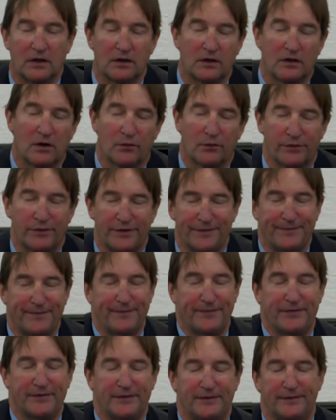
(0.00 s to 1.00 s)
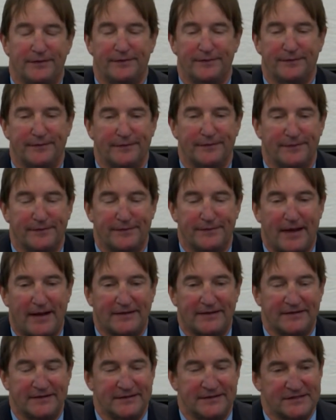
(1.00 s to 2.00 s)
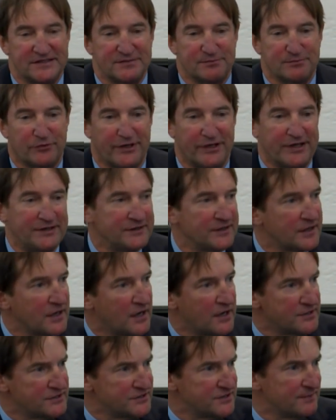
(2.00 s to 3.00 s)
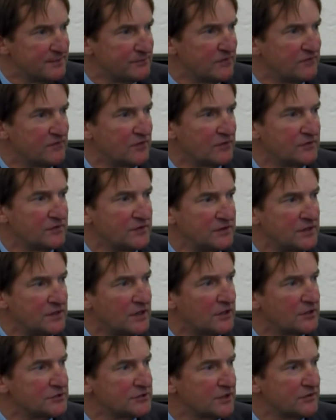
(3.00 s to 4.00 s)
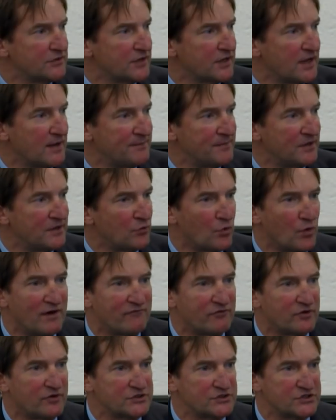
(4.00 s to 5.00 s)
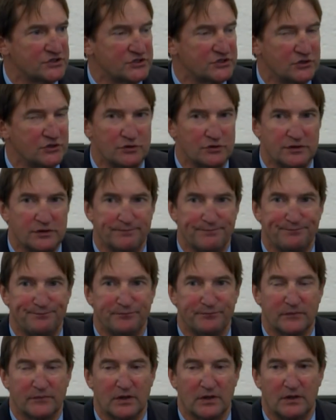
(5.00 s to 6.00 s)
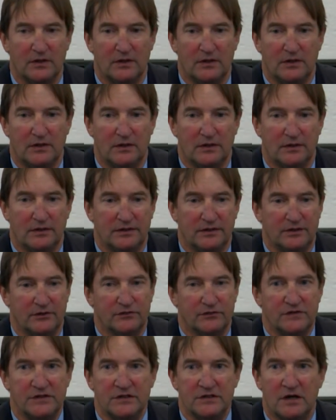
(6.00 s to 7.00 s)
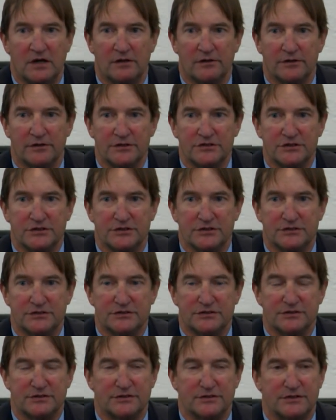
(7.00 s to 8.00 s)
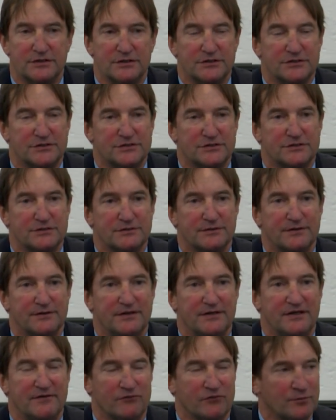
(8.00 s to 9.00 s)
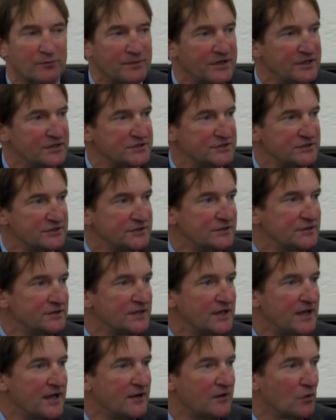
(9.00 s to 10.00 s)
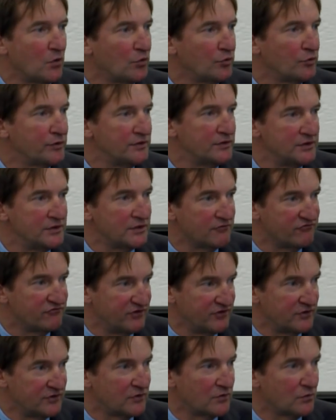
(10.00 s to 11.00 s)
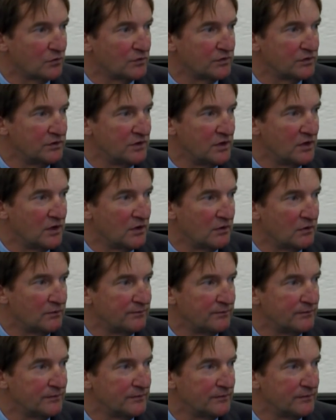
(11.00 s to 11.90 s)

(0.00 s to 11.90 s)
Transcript: Oh, the I didn't explain the concept of guilty knowledge. I think I made reference to it. And guilty knowledge is is information that only the offender would know.